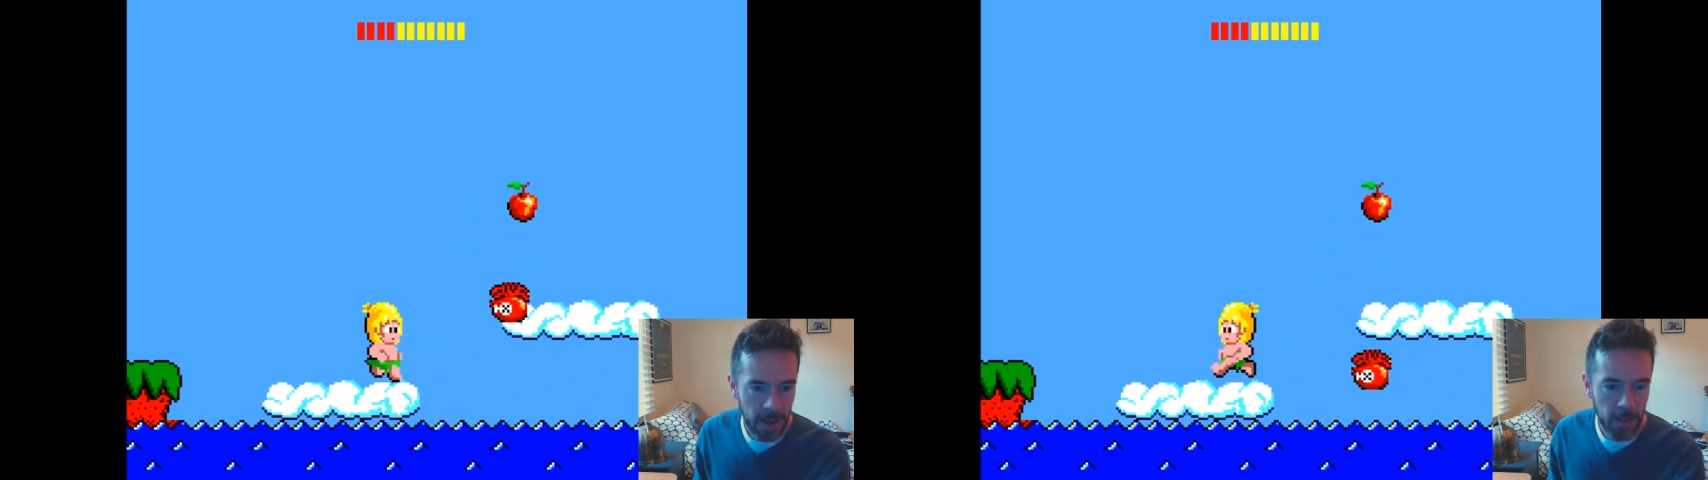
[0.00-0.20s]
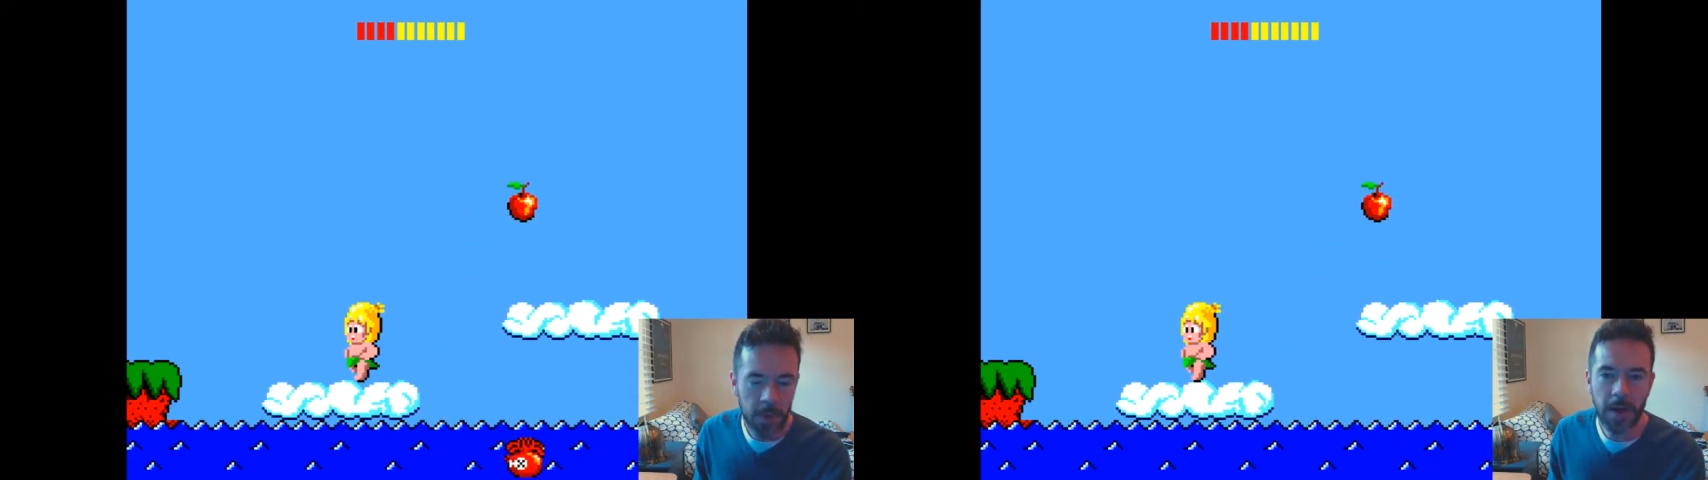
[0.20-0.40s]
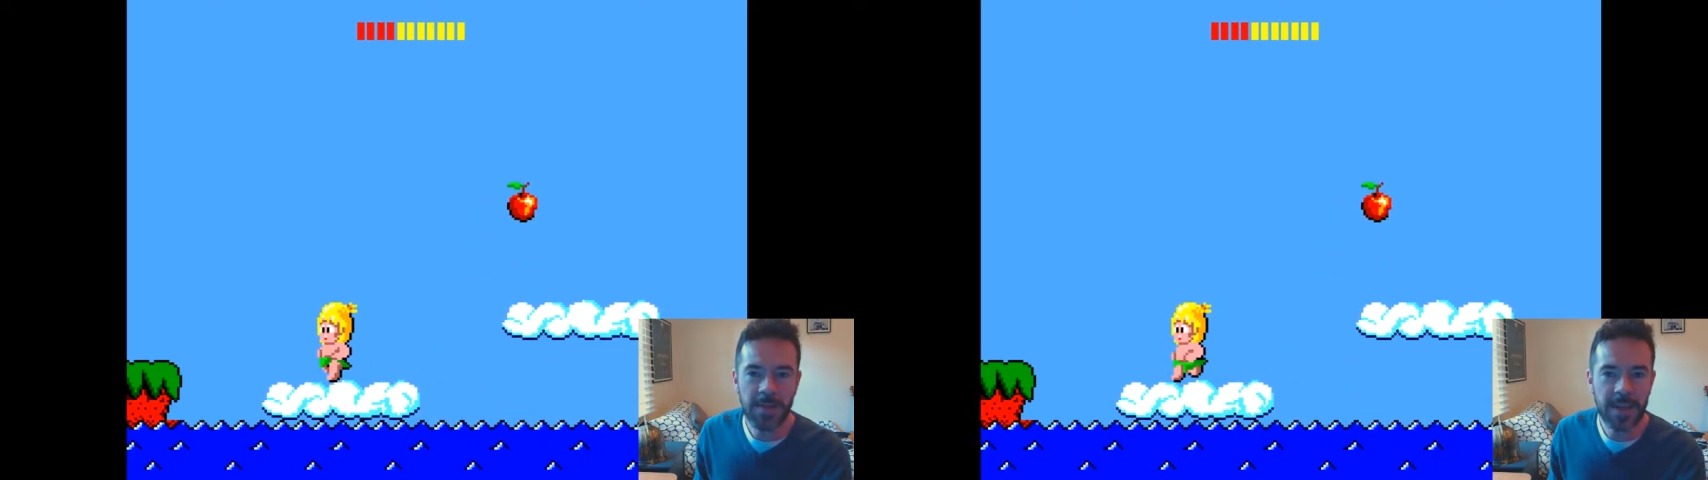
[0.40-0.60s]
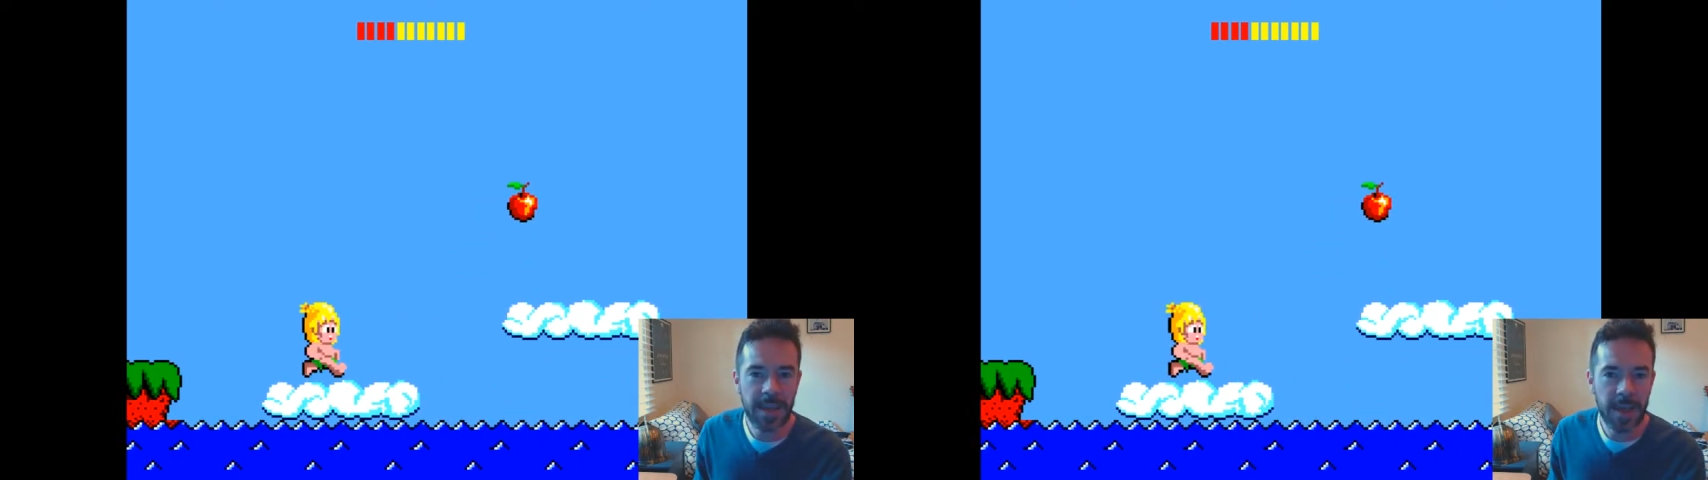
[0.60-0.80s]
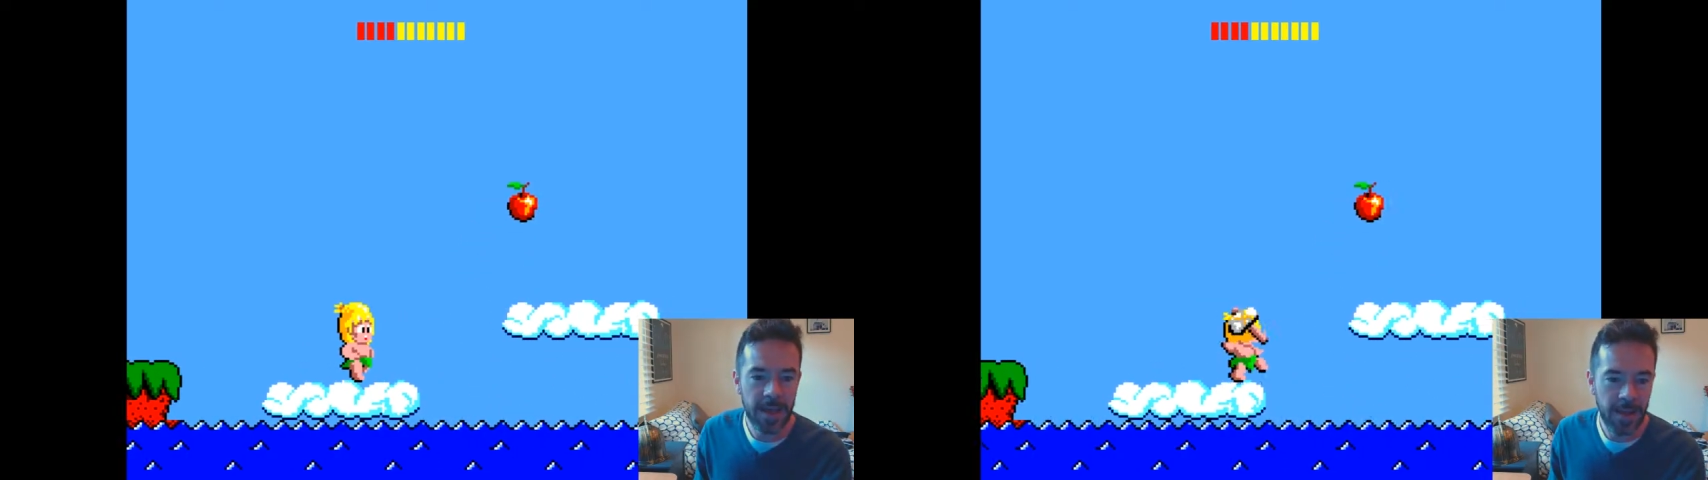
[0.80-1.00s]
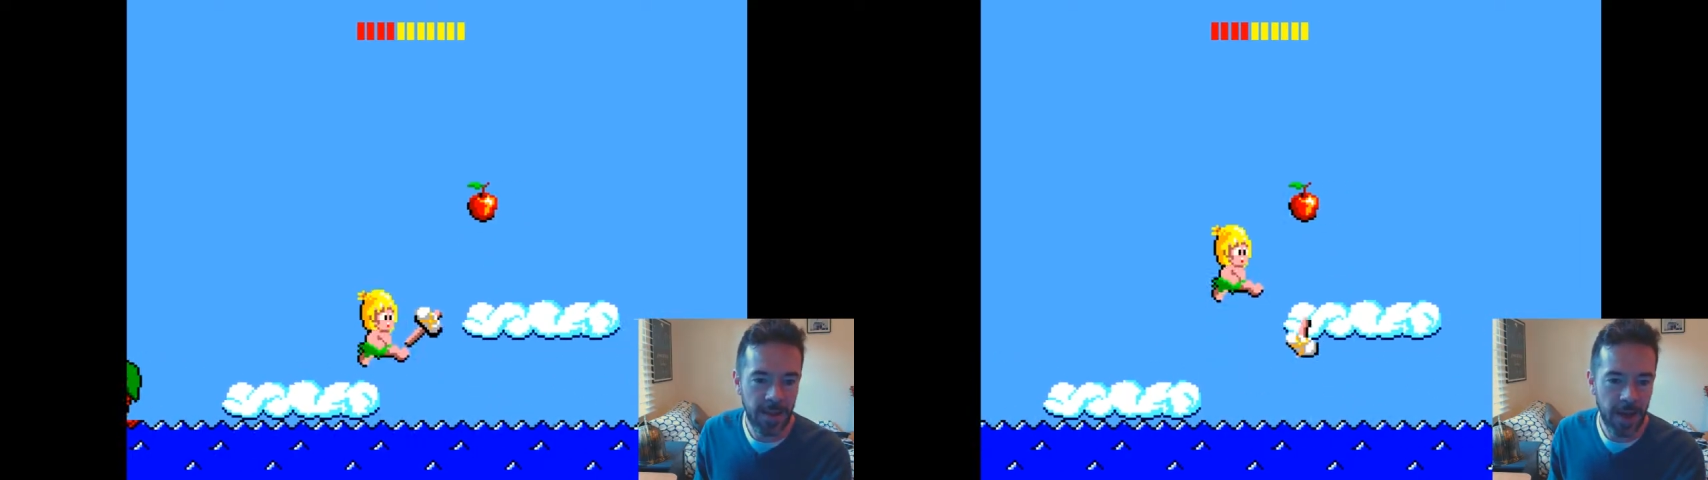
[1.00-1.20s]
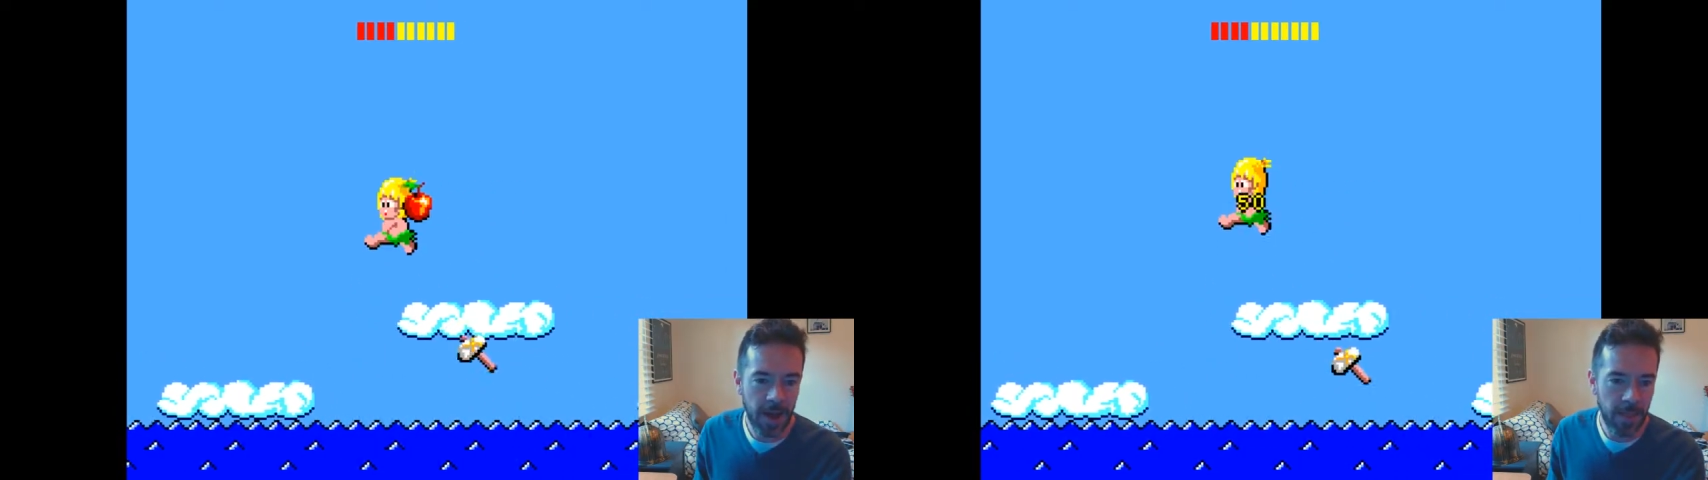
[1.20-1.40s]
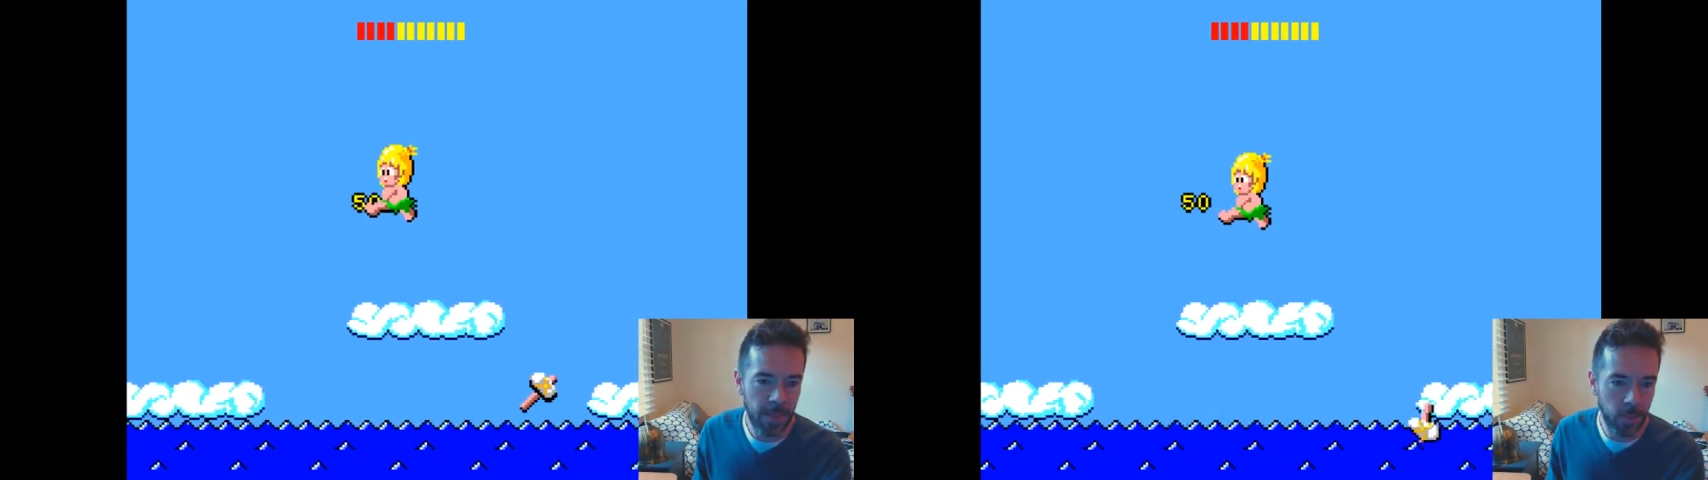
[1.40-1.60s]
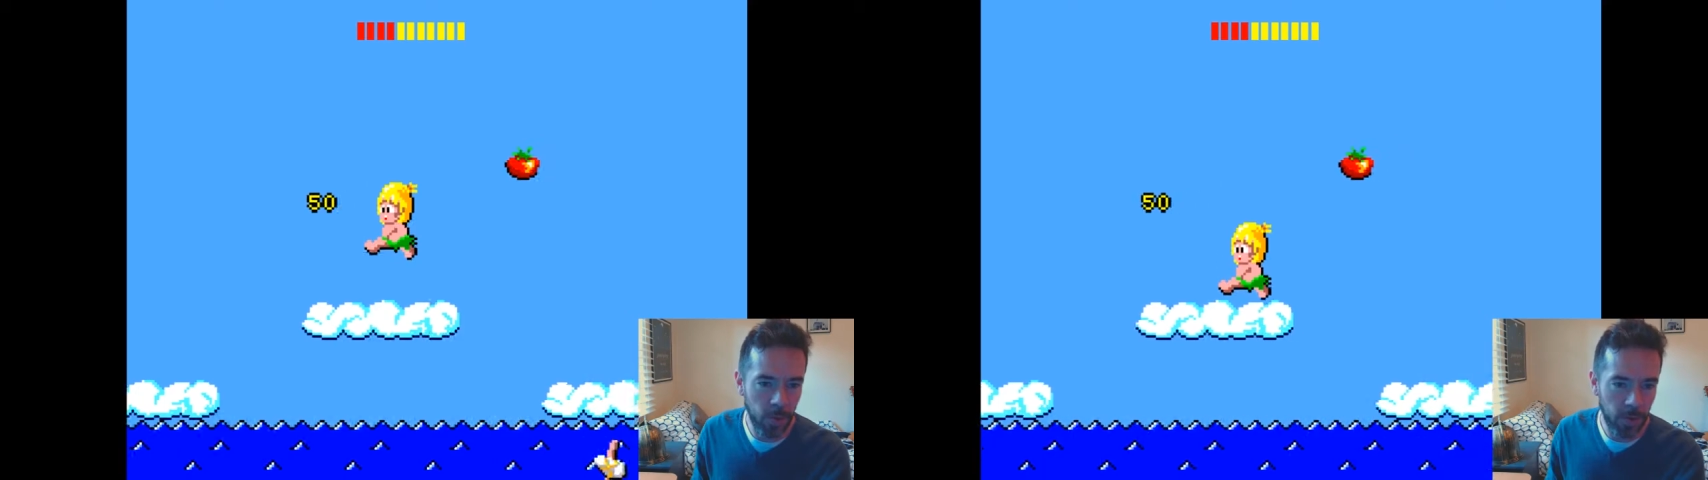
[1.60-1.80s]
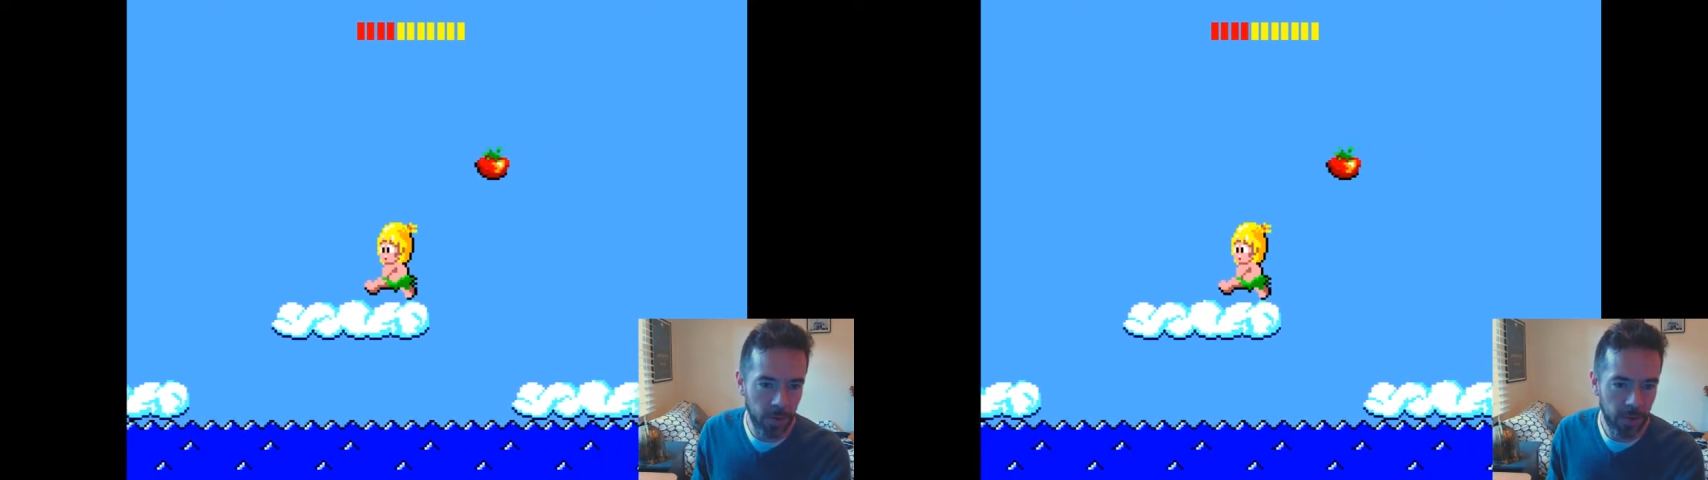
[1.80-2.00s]
When I was a kid, I
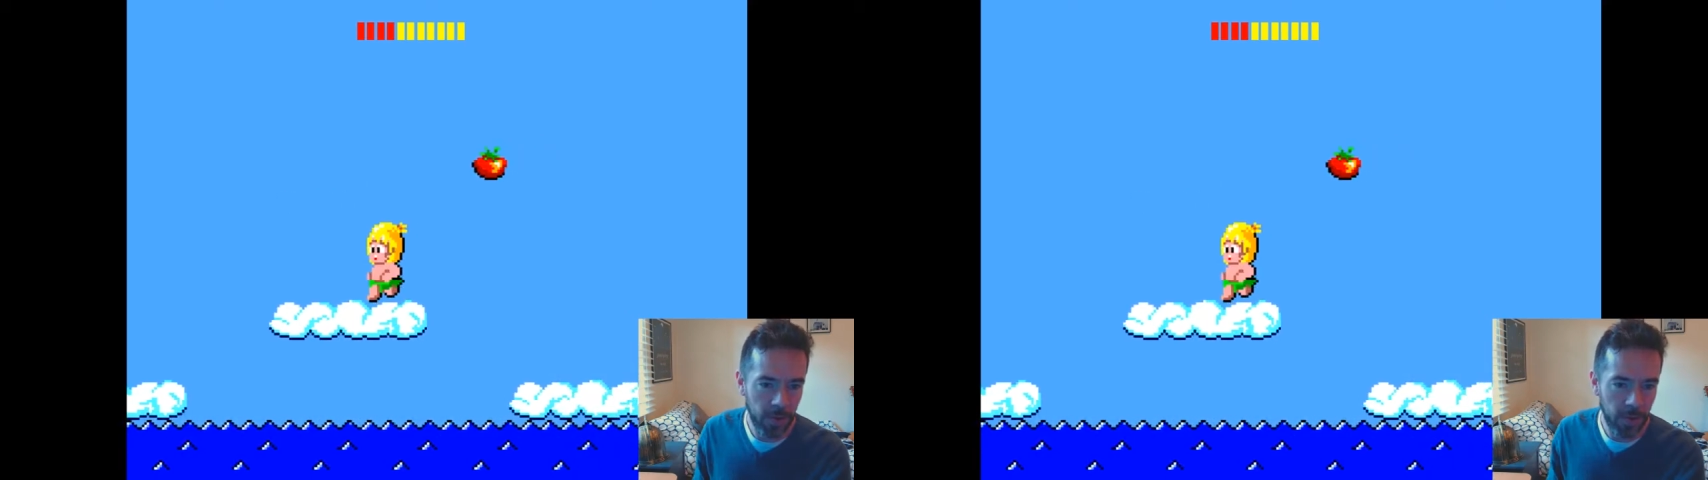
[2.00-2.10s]
thought